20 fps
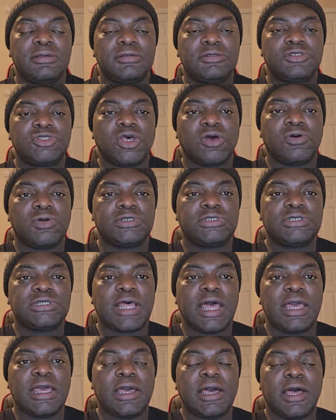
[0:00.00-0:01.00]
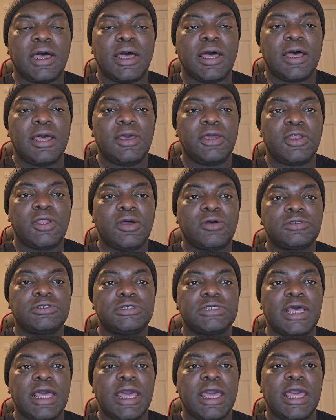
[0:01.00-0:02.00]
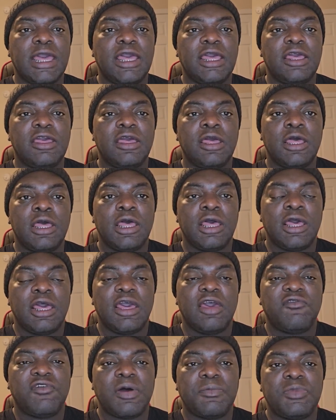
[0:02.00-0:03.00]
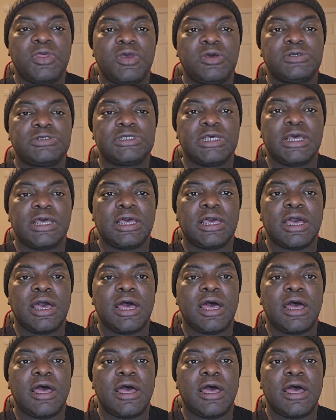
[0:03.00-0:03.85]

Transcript: So it's like say if I'm using